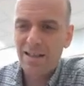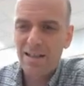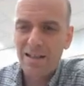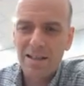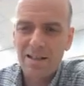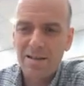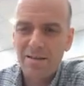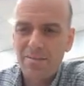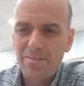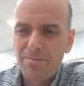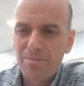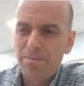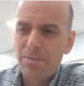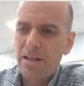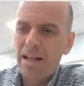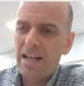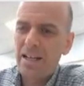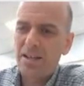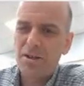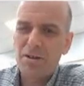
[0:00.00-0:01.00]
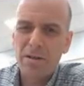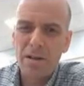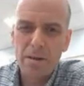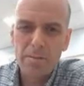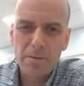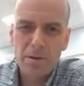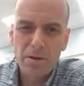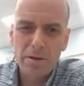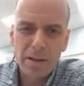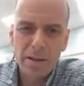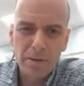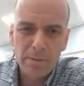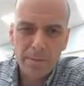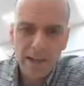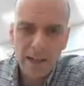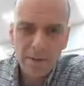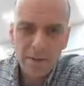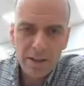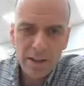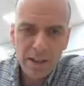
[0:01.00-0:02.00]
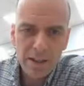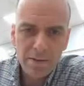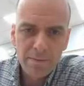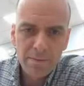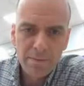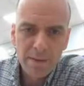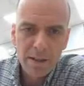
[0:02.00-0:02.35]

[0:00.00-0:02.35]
a black stripe going around it.